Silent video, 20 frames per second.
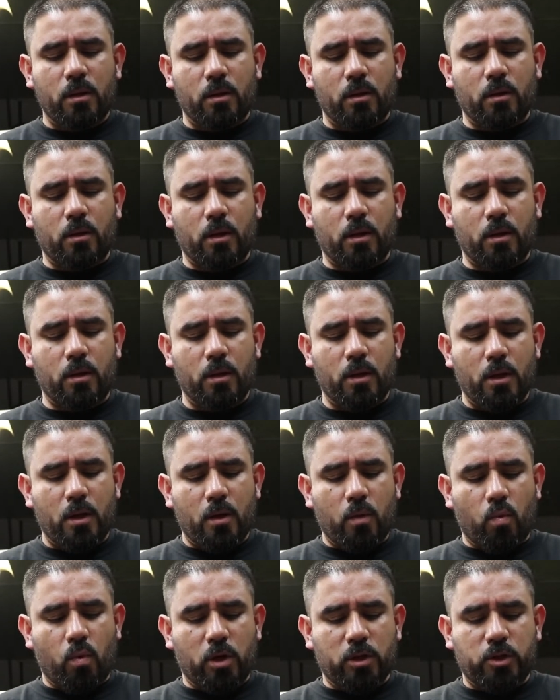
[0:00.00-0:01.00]
Okay.
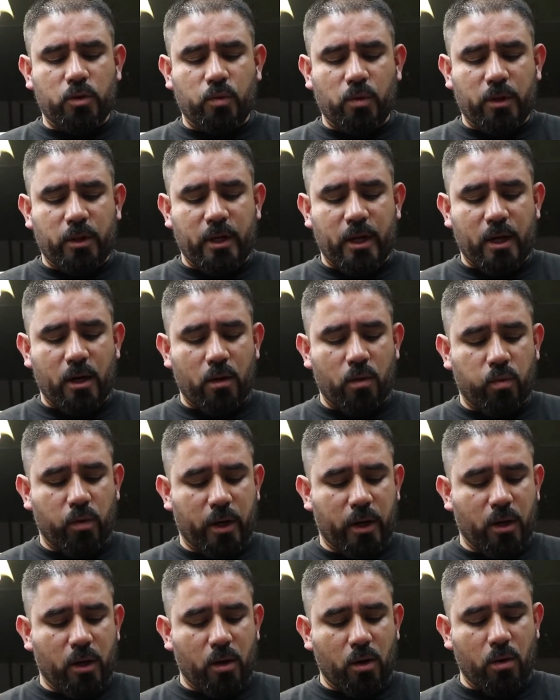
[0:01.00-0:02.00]
Once we're there, we're
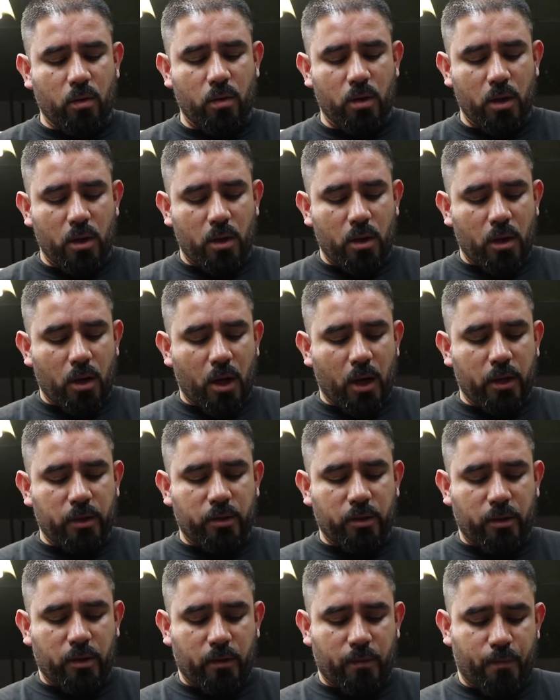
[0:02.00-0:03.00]
going to go
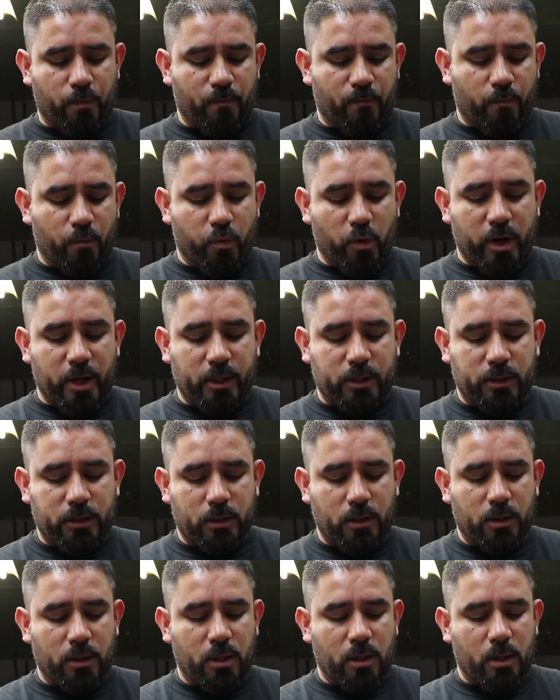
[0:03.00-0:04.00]
under the
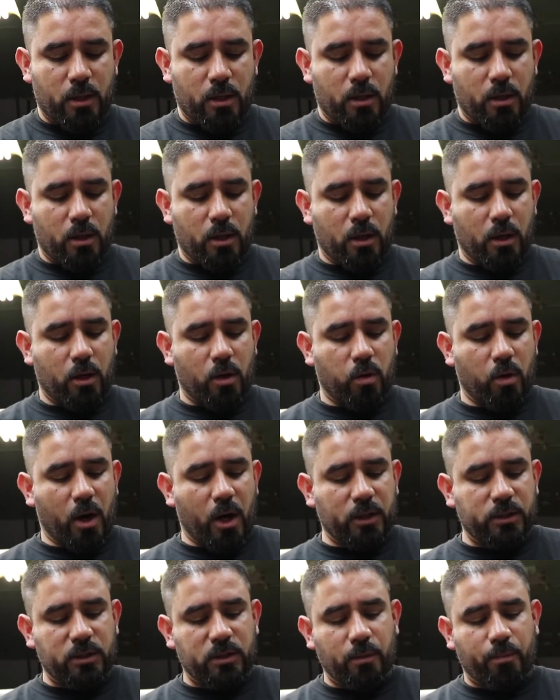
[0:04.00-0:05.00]
wrist,
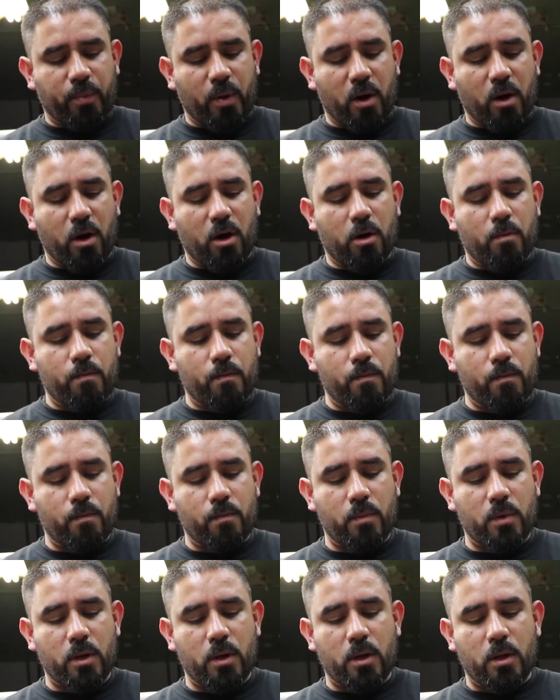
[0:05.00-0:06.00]
across the palm,
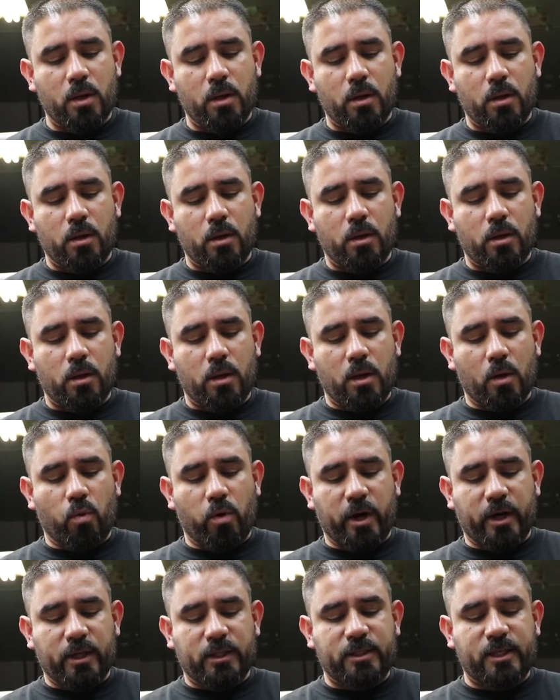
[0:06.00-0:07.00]
and
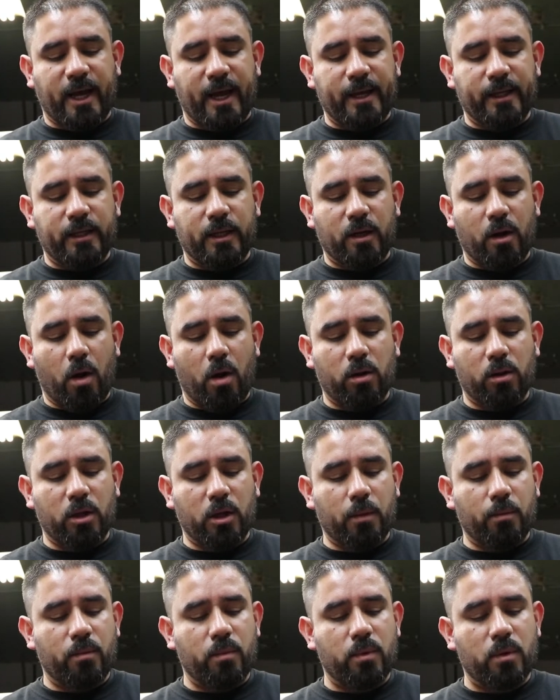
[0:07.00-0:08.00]
we're going to tighten it all
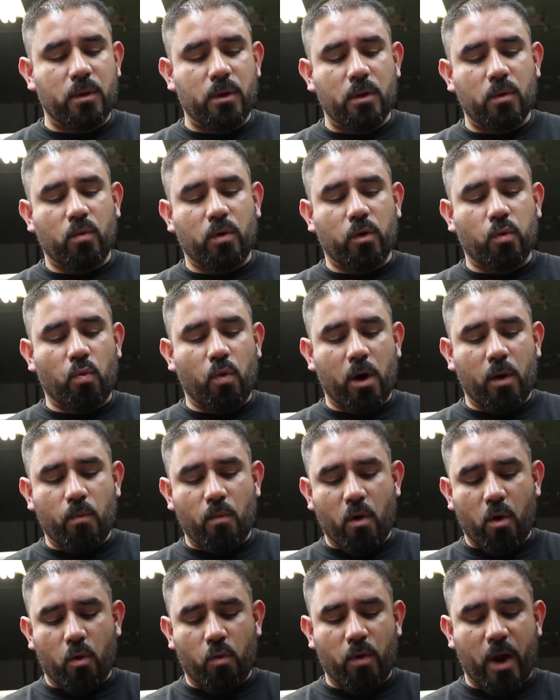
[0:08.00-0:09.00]
up with 1
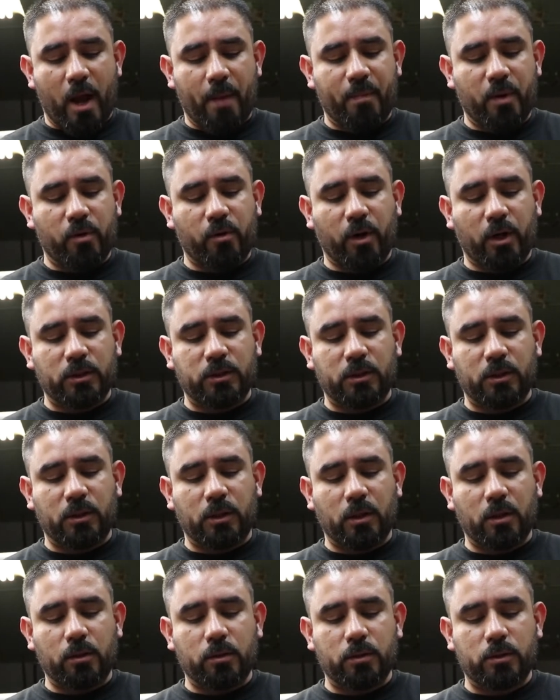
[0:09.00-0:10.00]
more wrap across the
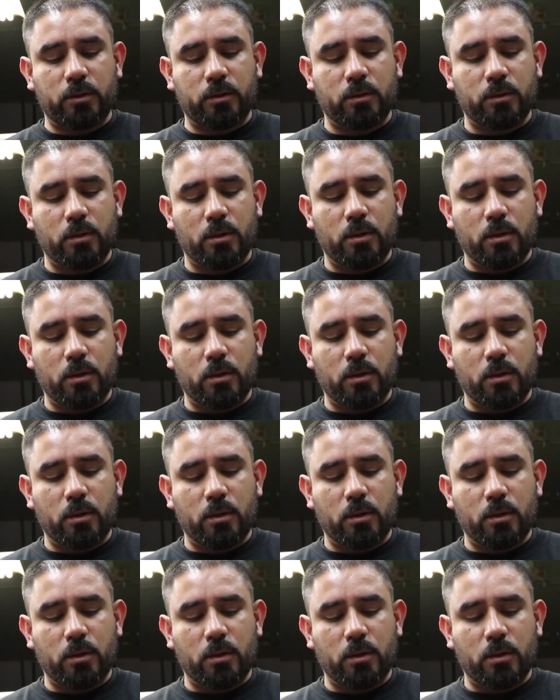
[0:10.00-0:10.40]
knuckles.